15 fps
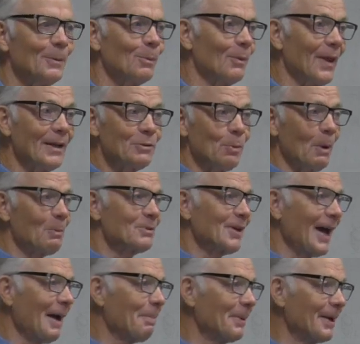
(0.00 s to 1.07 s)
Well, that's what was
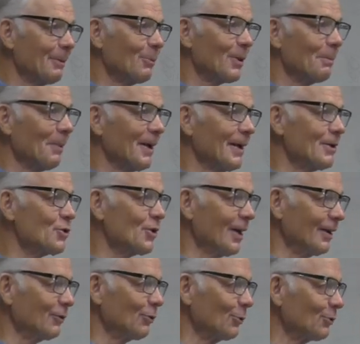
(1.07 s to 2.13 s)
happening with the money
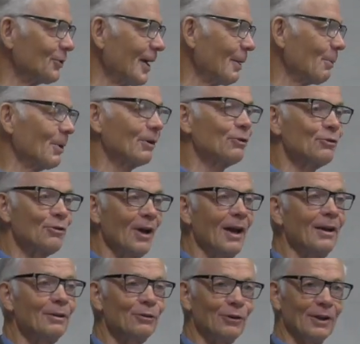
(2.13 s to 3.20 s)
changers. They were
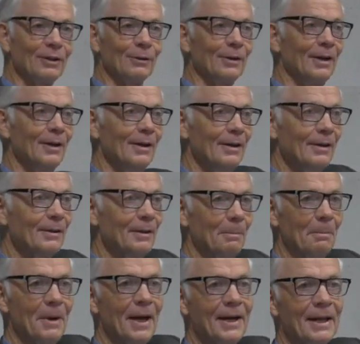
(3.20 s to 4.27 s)
exchanging the
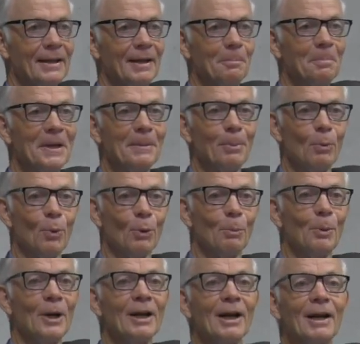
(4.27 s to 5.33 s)
money that people were
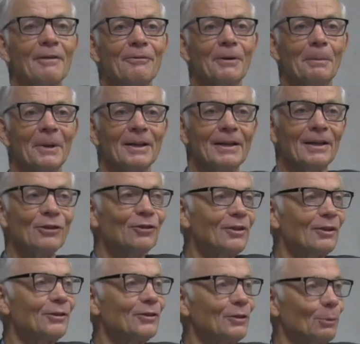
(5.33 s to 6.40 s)
bringing from a
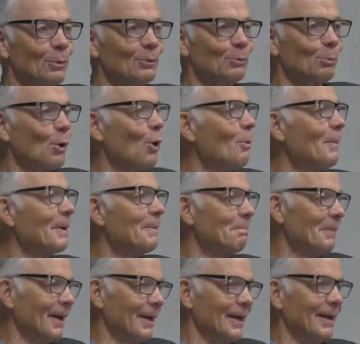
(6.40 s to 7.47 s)
distance. It was Roman
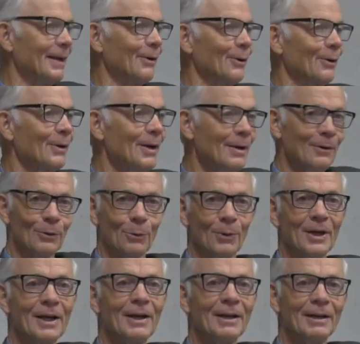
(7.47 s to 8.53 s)
money or
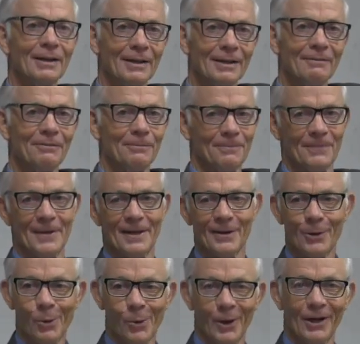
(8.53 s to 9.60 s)
Greek
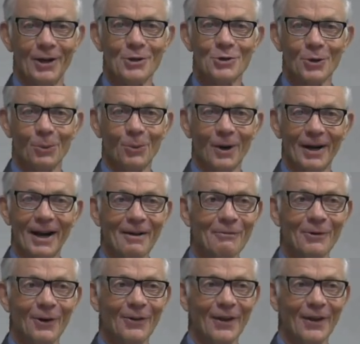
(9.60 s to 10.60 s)
coinage or whatever